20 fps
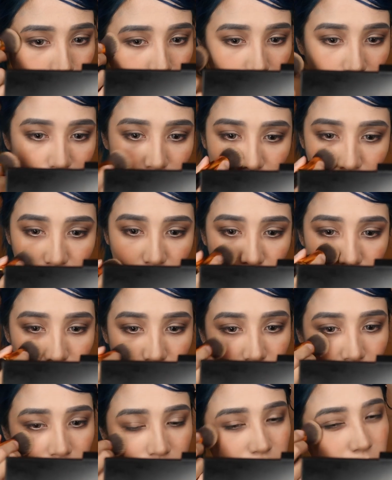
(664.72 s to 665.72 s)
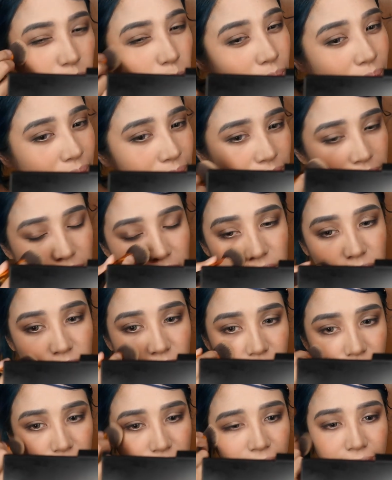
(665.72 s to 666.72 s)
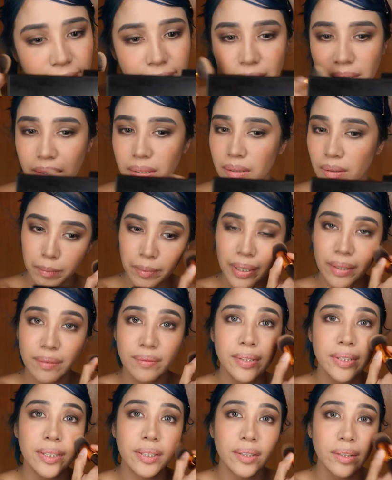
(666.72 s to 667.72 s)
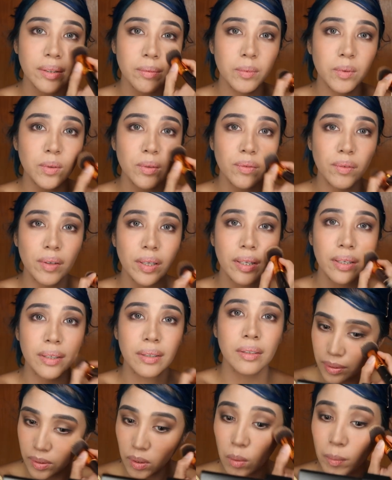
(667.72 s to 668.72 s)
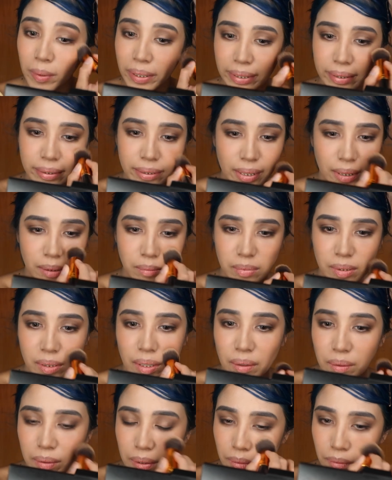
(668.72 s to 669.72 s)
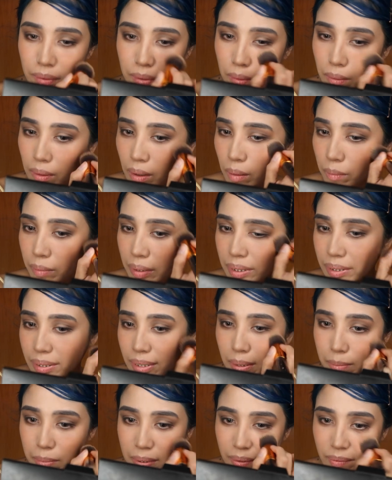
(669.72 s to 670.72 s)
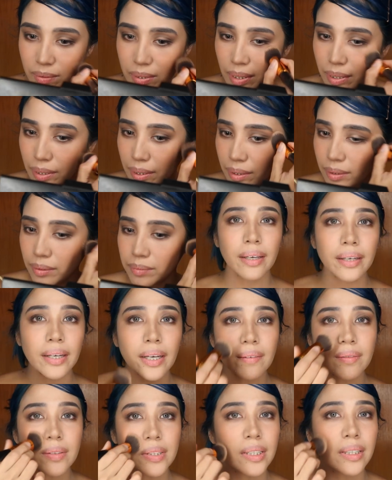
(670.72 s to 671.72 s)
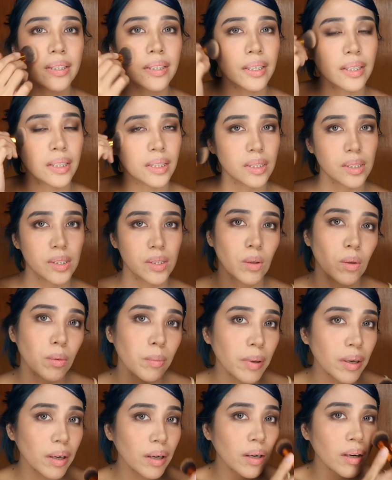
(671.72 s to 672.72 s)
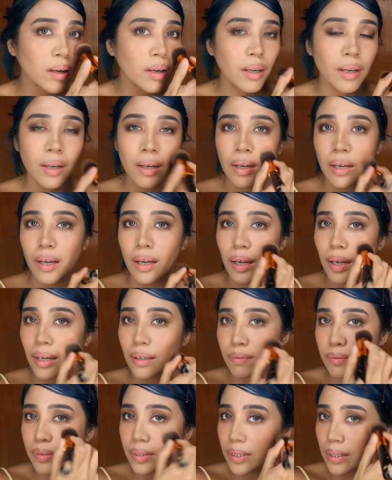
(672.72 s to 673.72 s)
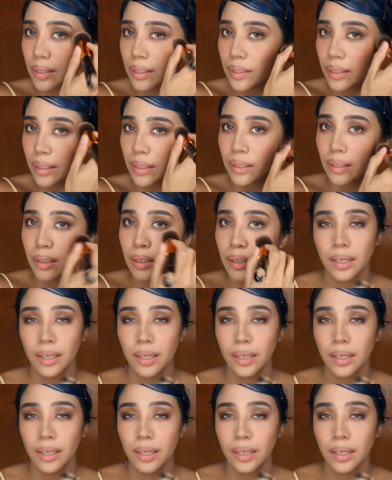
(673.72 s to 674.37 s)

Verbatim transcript: book twice or thrice, but I've seen the movie so many times. I don't even know how many times I've seen it. Like, I've seen it sober, I've seen it